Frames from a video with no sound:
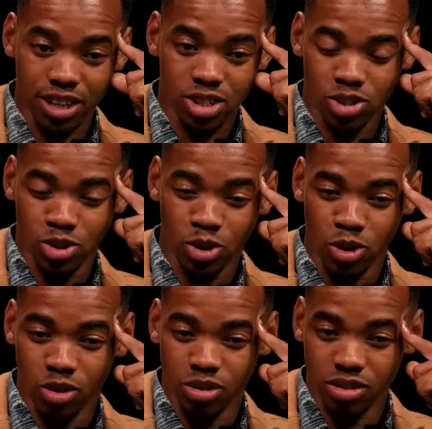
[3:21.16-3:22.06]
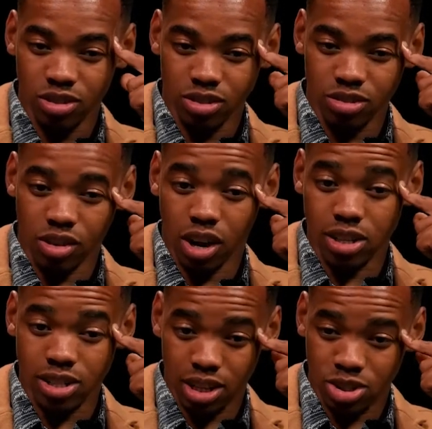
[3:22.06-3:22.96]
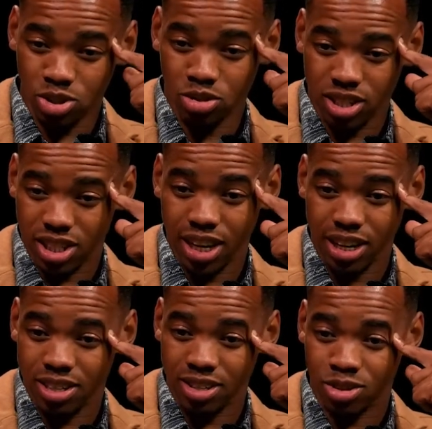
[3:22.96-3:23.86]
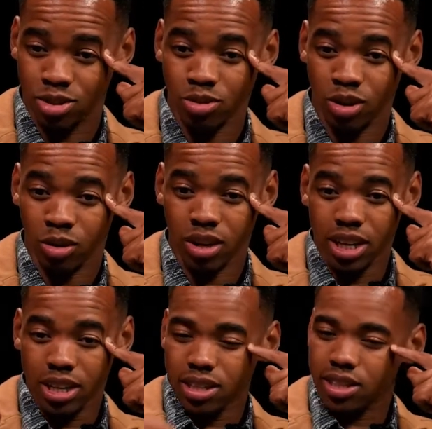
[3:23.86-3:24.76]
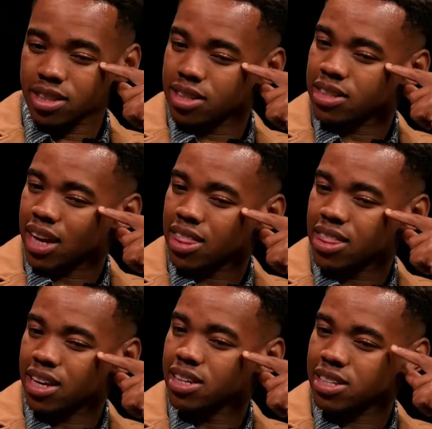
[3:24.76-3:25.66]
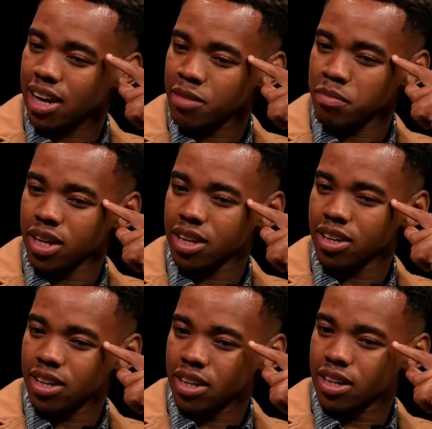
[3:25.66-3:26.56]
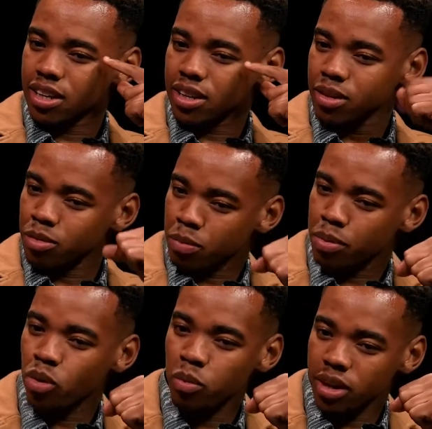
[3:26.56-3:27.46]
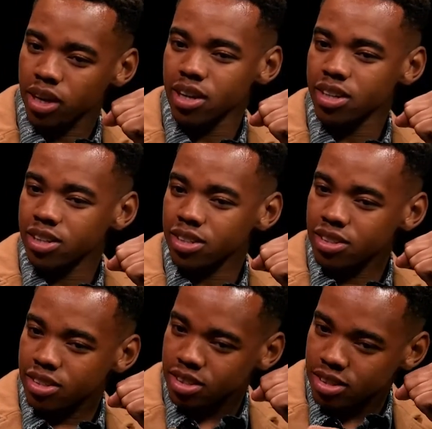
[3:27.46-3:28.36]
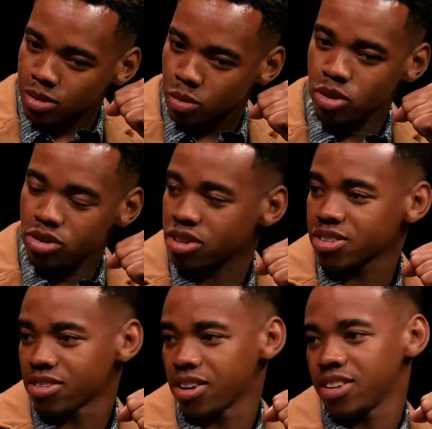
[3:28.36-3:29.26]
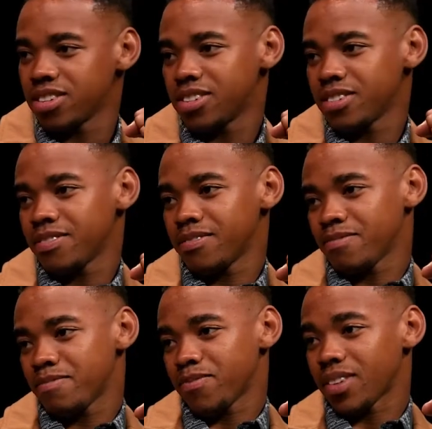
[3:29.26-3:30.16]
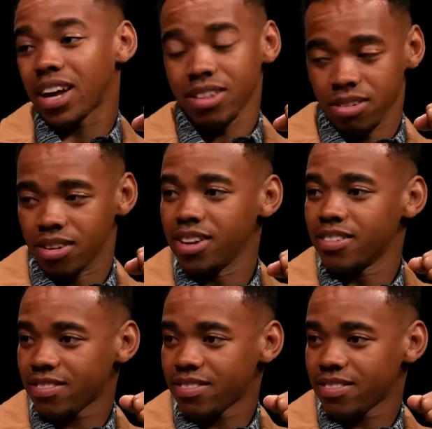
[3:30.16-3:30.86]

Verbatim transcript: I saw grass and I saw a sign that said, do not, that thing inside me would pull me to walk across the grass. do it. I'd do it.